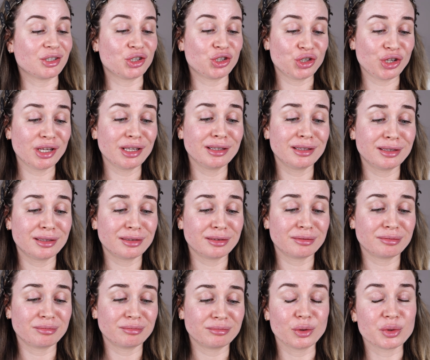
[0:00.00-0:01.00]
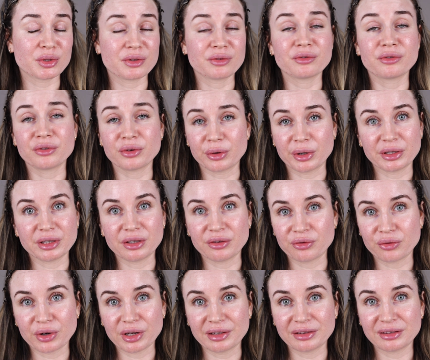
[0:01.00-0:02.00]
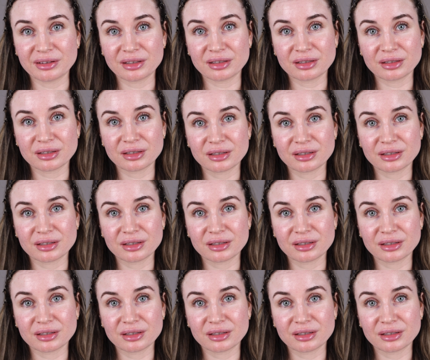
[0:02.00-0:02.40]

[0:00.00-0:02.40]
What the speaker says: shade looks very different.